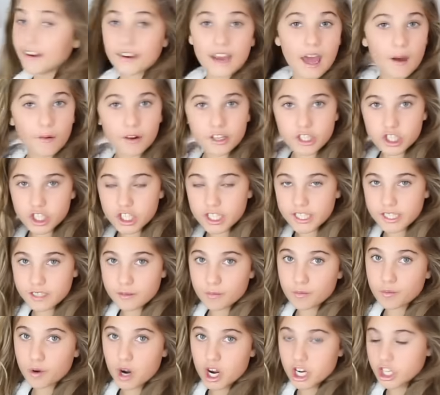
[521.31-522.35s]
and now I just need
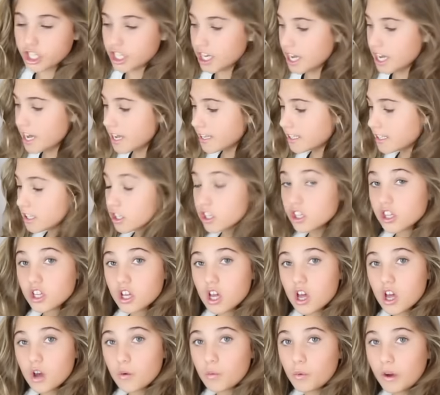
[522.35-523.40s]
to brush it
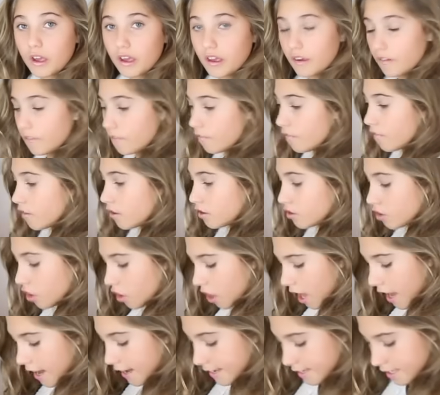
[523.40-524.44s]
with so
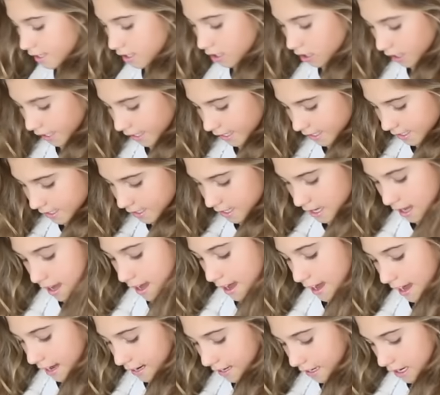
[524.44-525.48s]
that it's nice
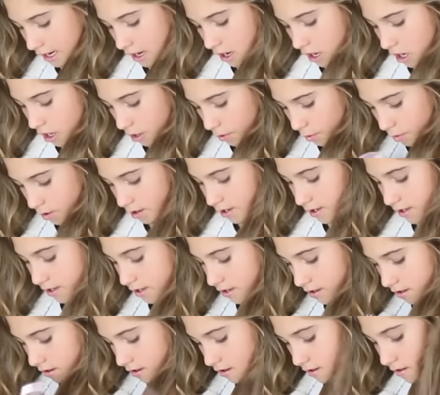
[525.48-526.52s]
and loose.
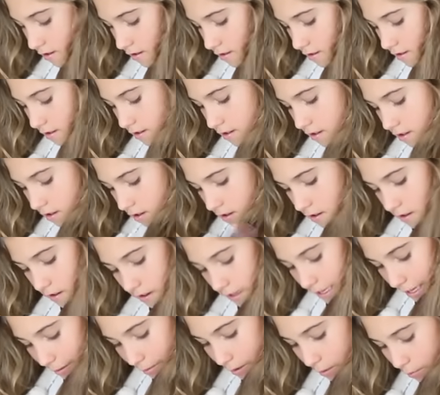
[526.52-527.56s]

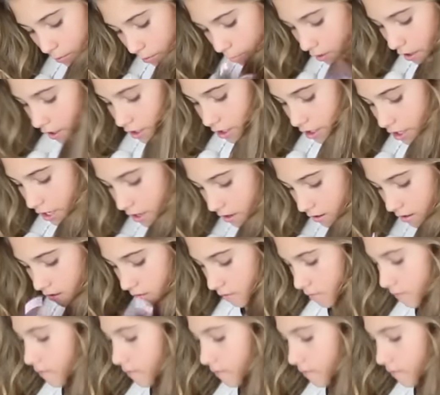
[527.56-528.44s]
Let me brush it.